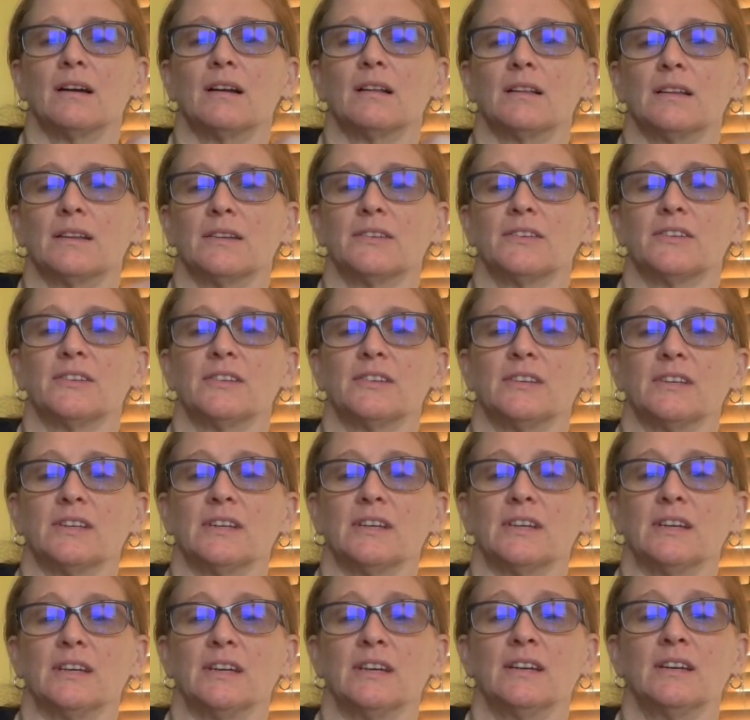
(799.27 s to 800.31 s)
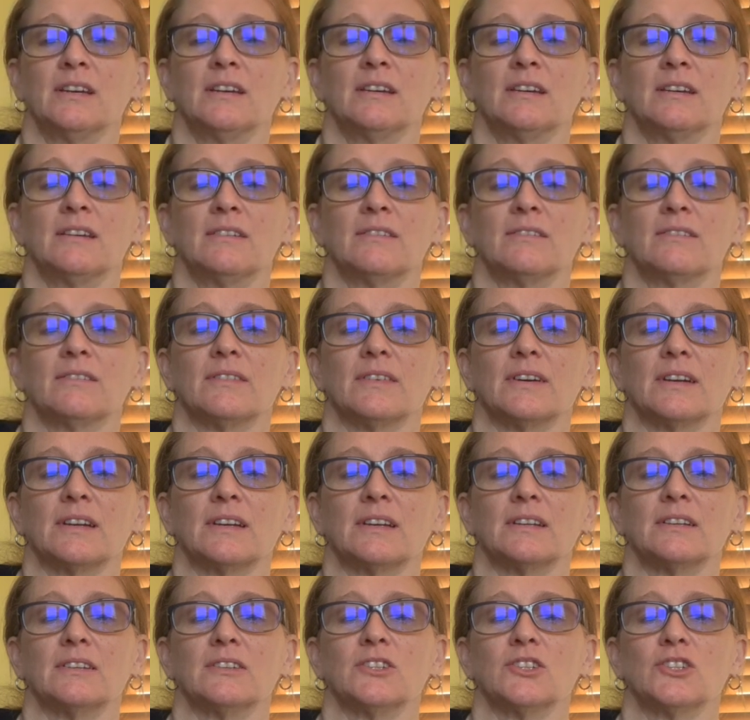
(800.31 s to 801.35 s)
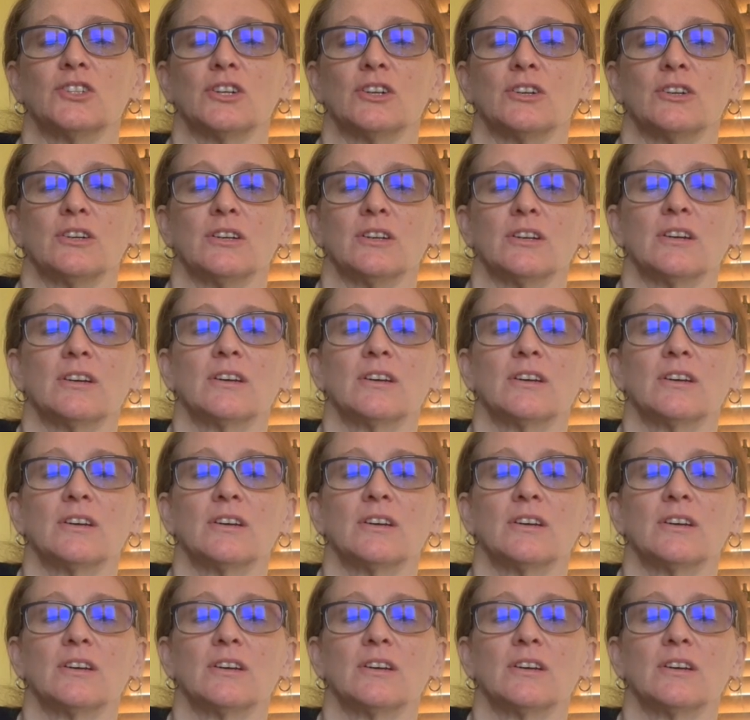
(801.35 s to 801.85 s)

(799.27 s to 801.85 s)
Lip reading: Let's see if I can show you.